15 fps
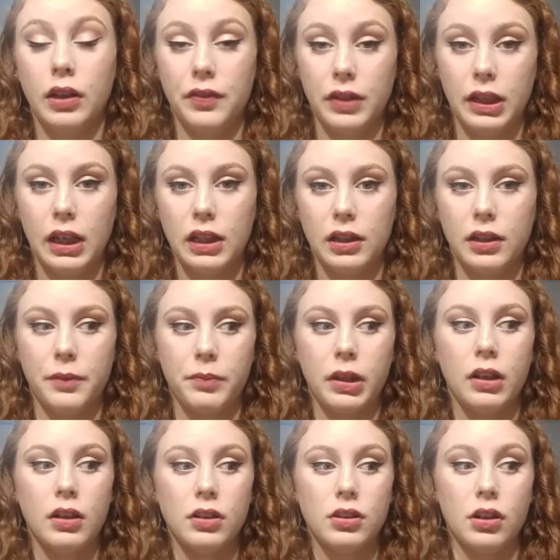live in Canada,
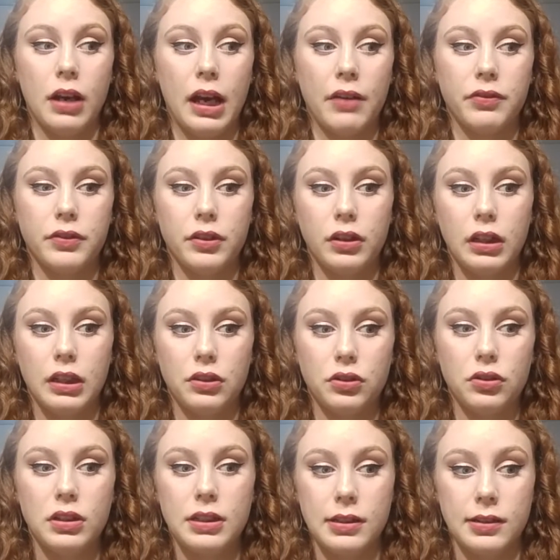so after like
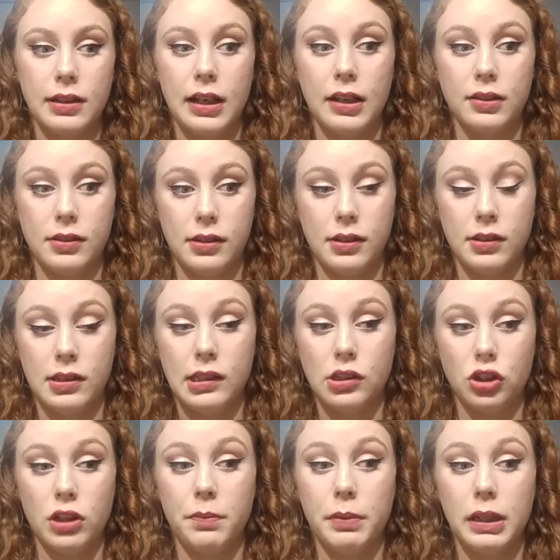duties and taxes and
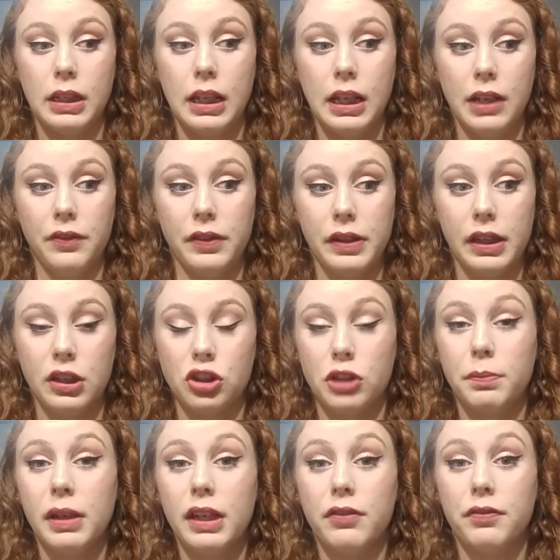shipping and everything,
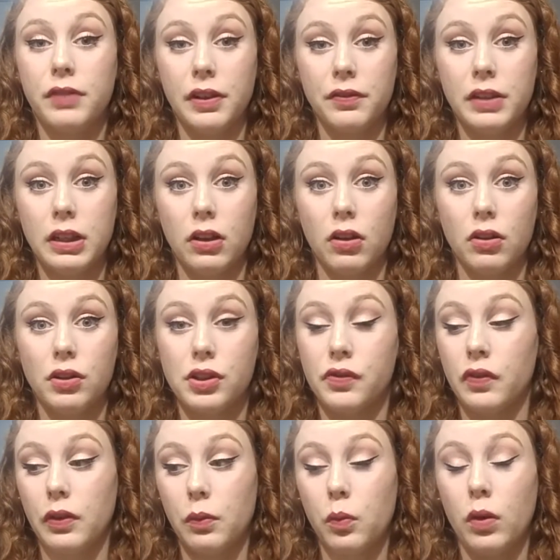she paid
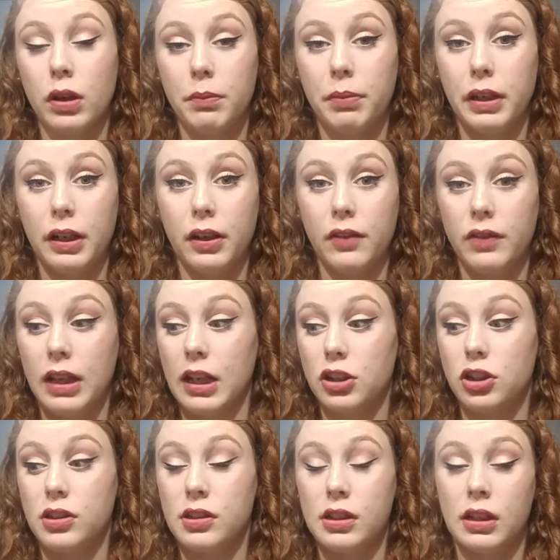$50 for one pair of
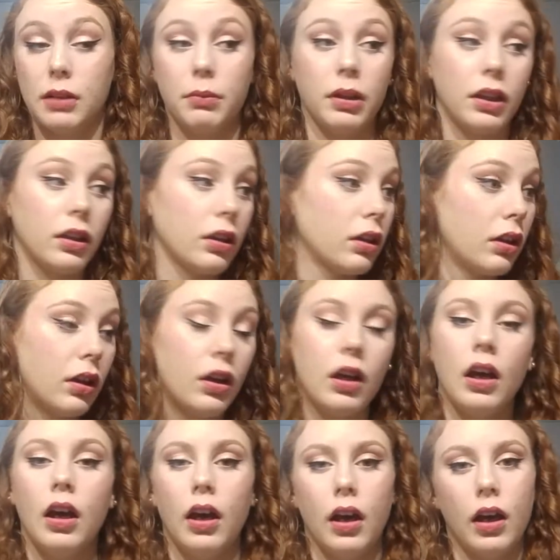lashes, and I'm like,
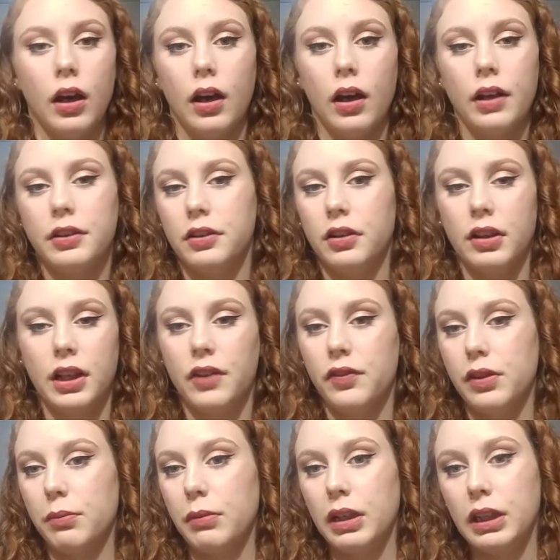I do not
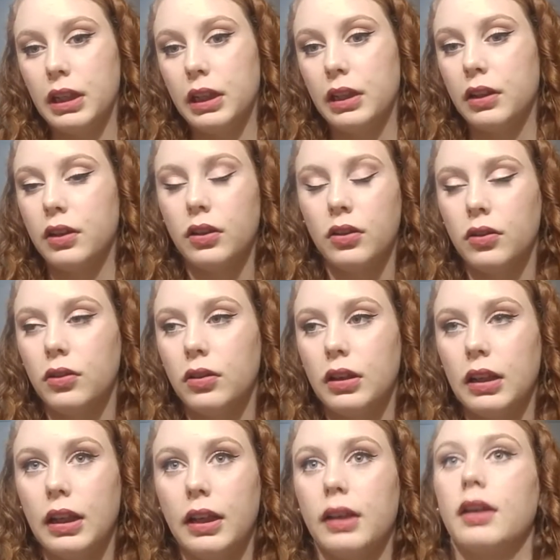have the money, or
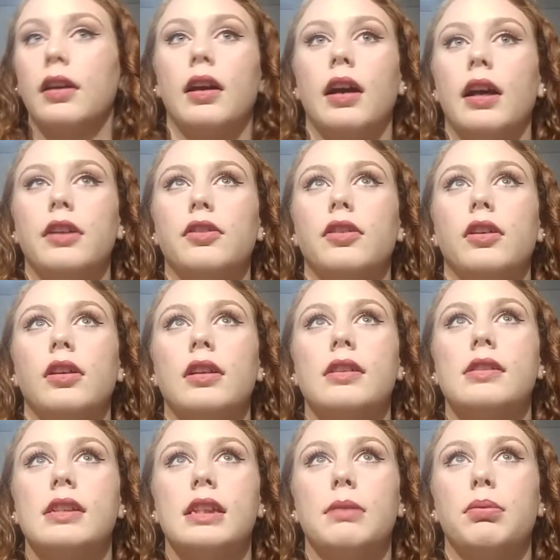like, I do not
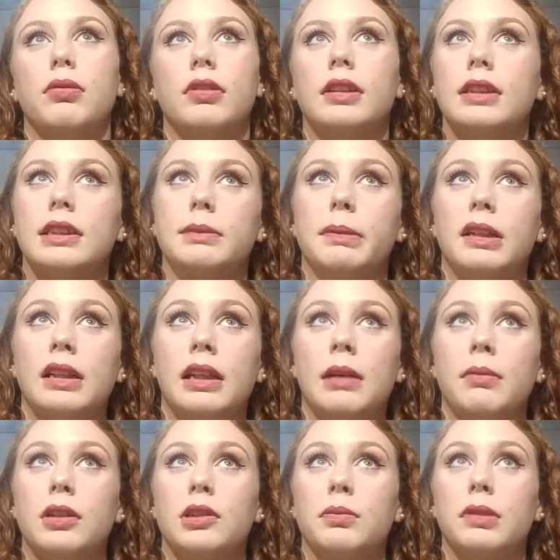see the point in spending
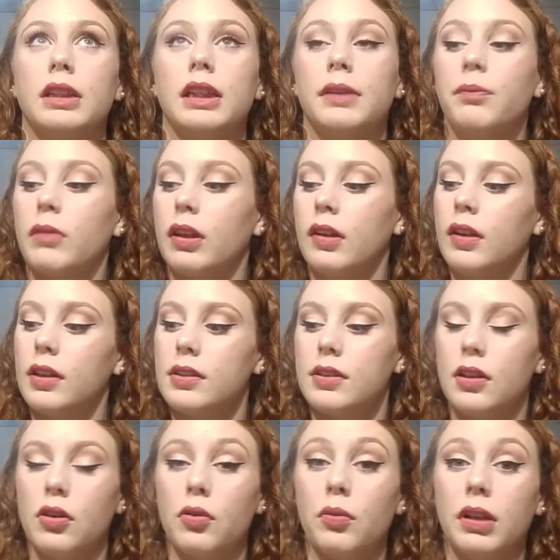that much money.
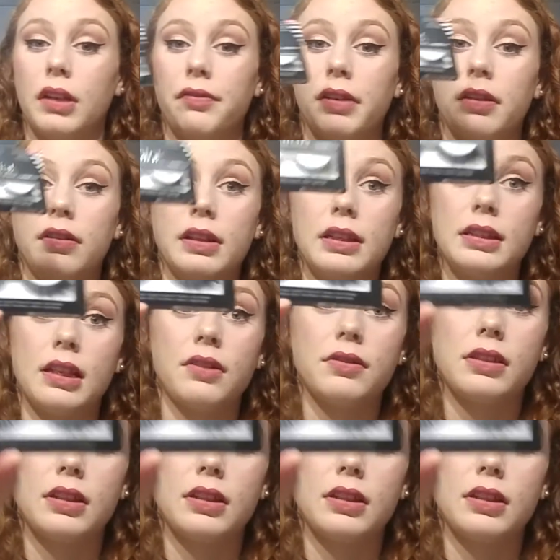So when I found these, I